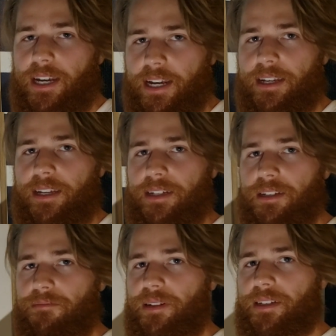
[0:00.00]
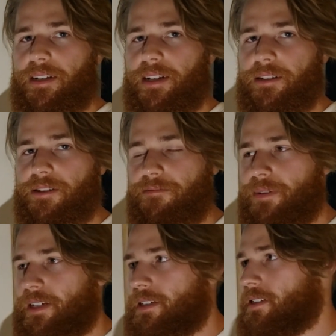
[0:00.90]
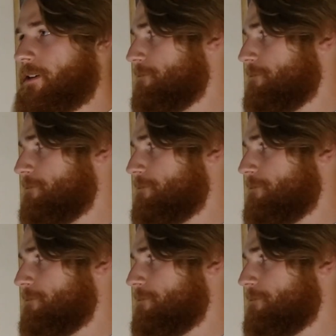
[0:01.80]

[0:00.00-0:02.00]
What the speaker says: ESFPs and ISFPs,